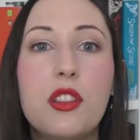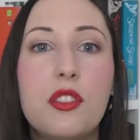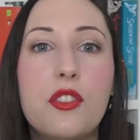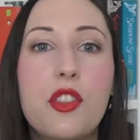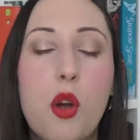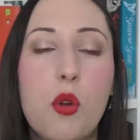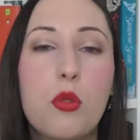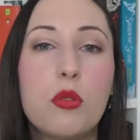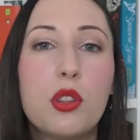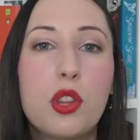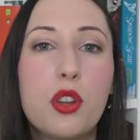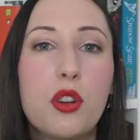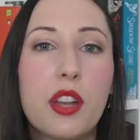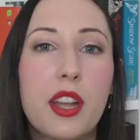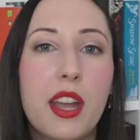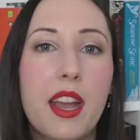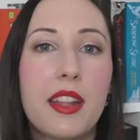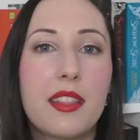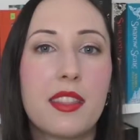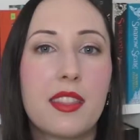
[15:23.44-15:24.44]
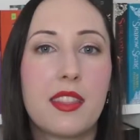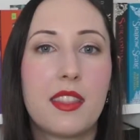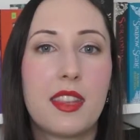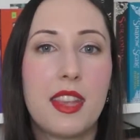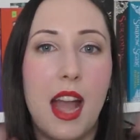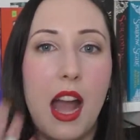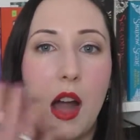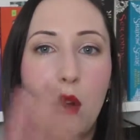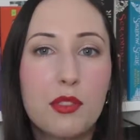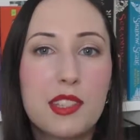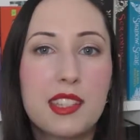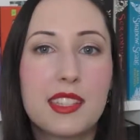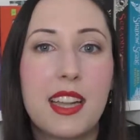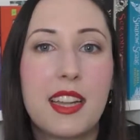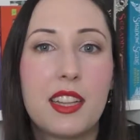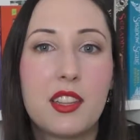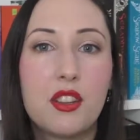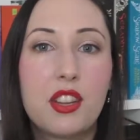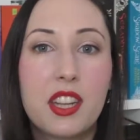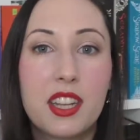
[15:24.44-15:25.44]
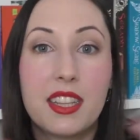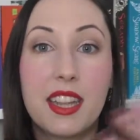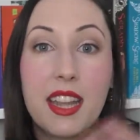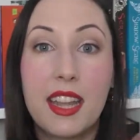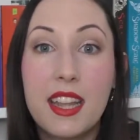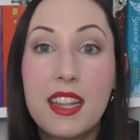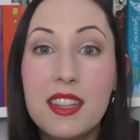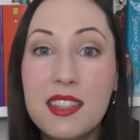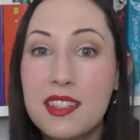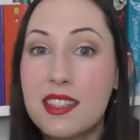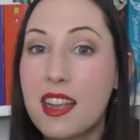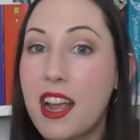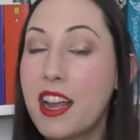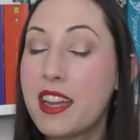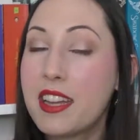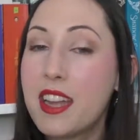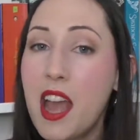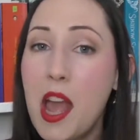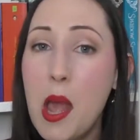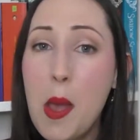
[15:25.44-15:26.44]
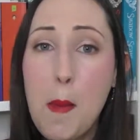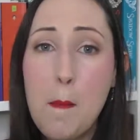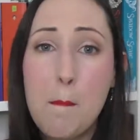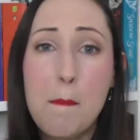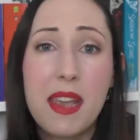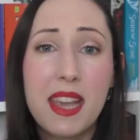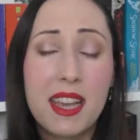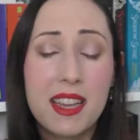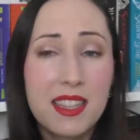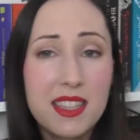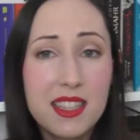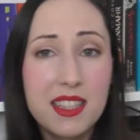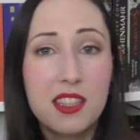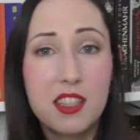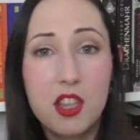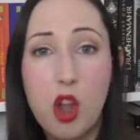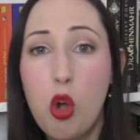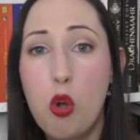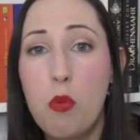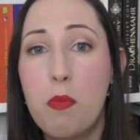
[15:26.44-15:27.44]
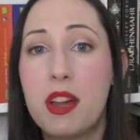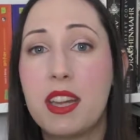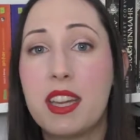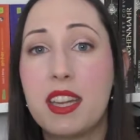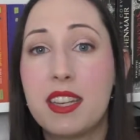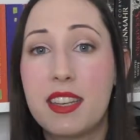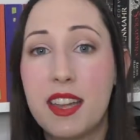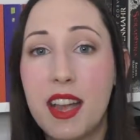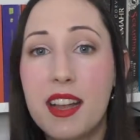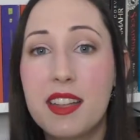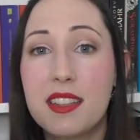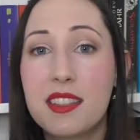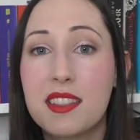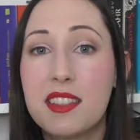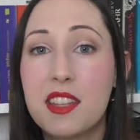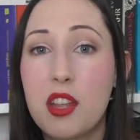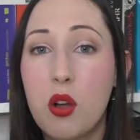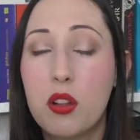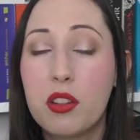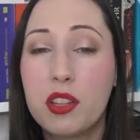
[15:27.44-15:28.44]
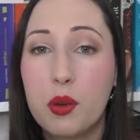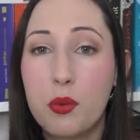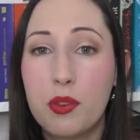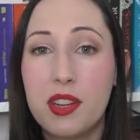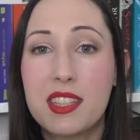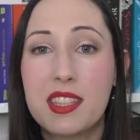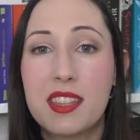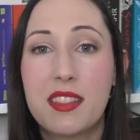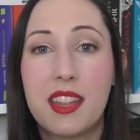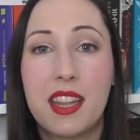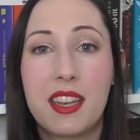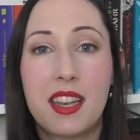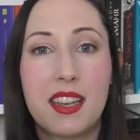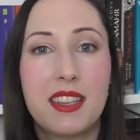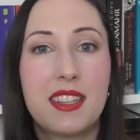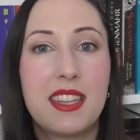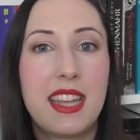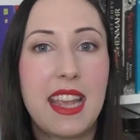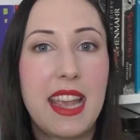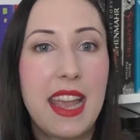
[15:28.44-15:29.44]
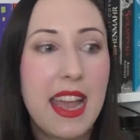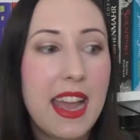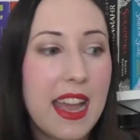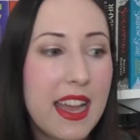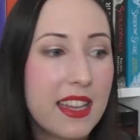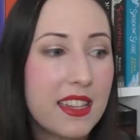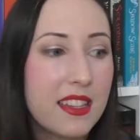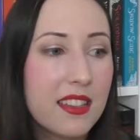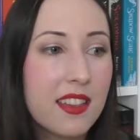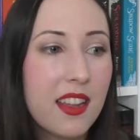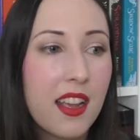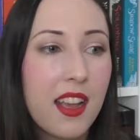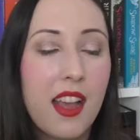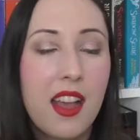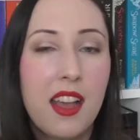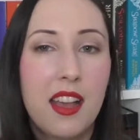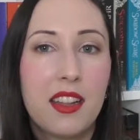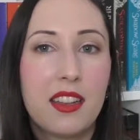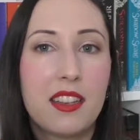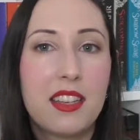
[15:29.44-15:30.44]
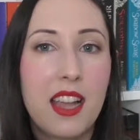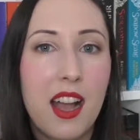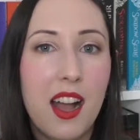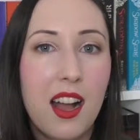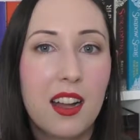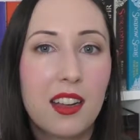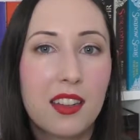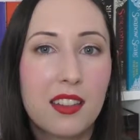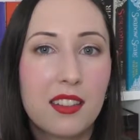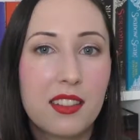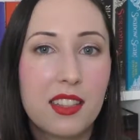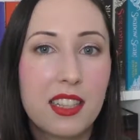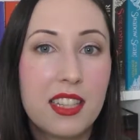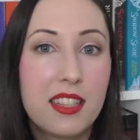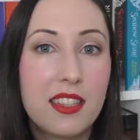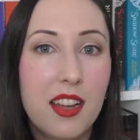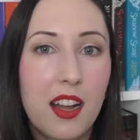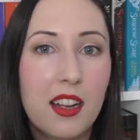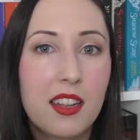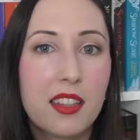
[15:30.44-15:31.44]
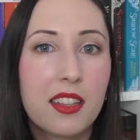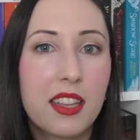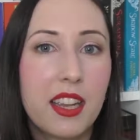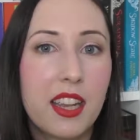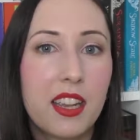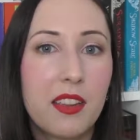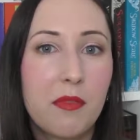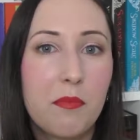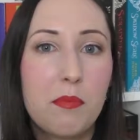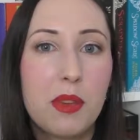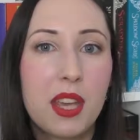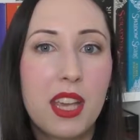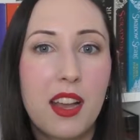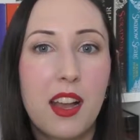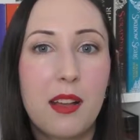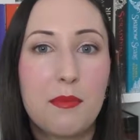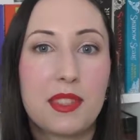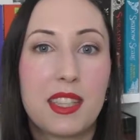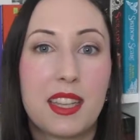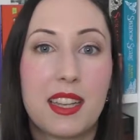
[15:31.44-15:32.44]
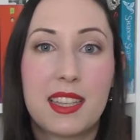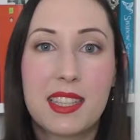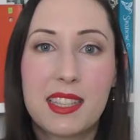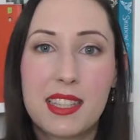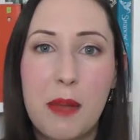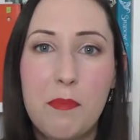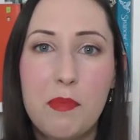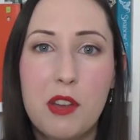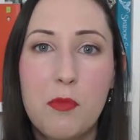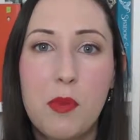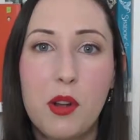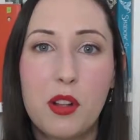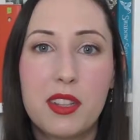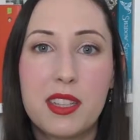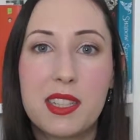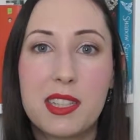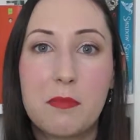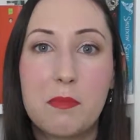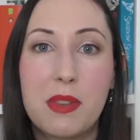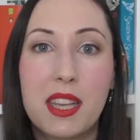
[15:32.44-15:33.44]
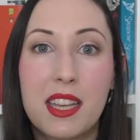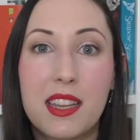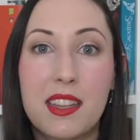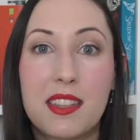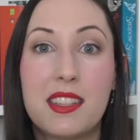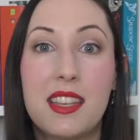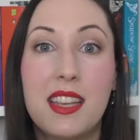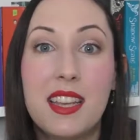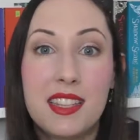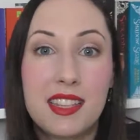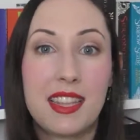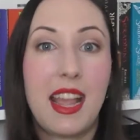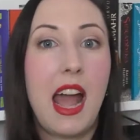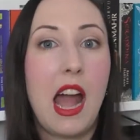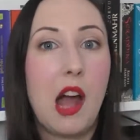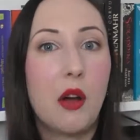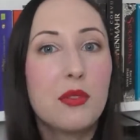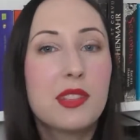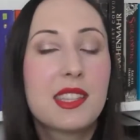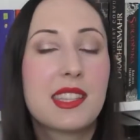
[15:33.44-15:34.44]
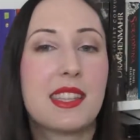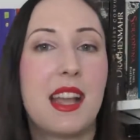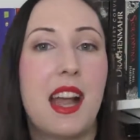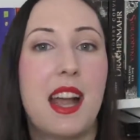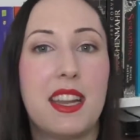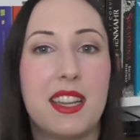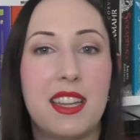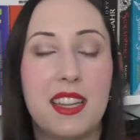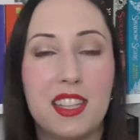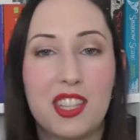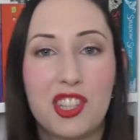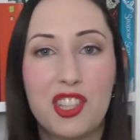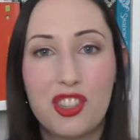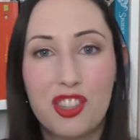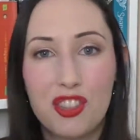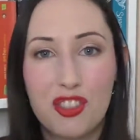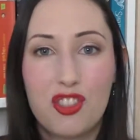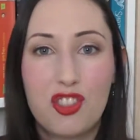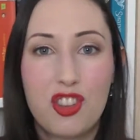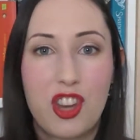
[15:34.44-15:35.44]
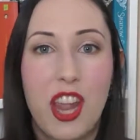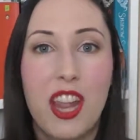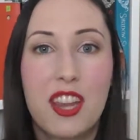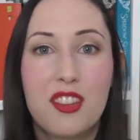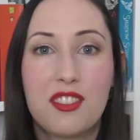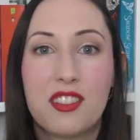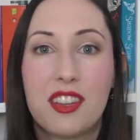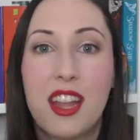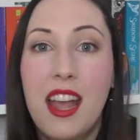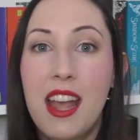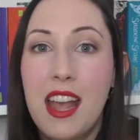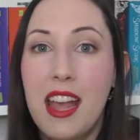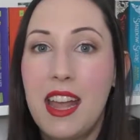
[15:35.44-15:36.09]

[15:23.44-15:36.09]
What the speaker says: don't look at the outside, look at the inside, because nobody does. The only reason that at the end the ugly duckling becomes acceptable is because his outside is changed.